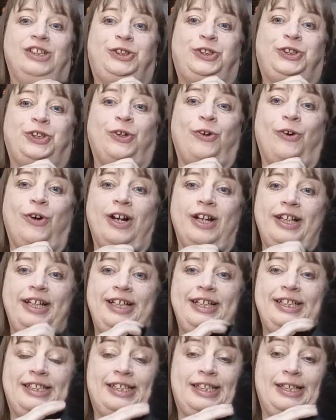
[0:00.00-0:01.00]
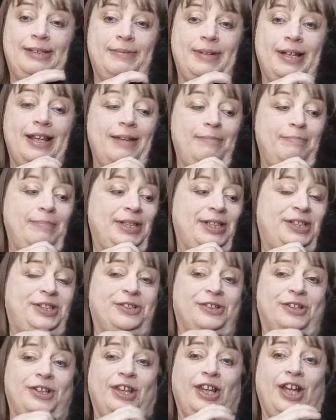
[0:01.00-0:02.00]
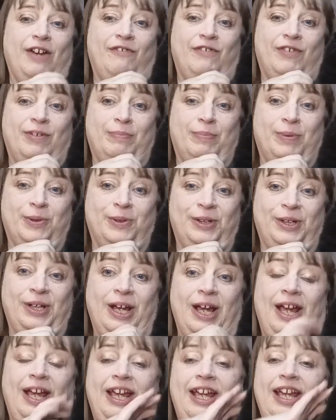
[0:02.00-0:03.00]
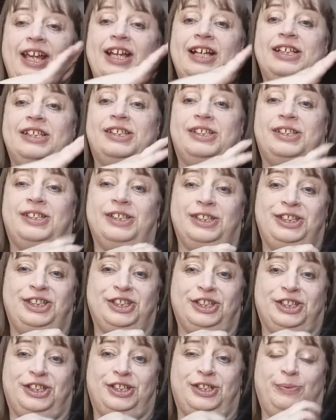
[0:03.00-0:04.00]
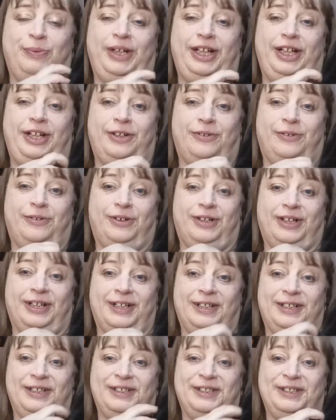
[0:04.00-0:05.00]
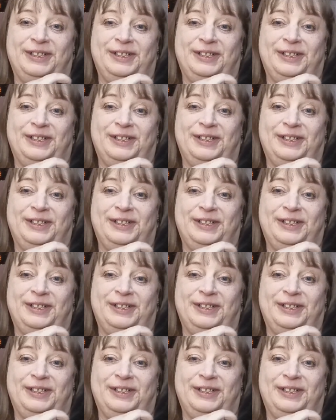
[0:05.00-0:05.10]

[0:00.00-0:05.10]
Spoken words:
Chorley's the Mr. Lovable. He is such a sweetheart.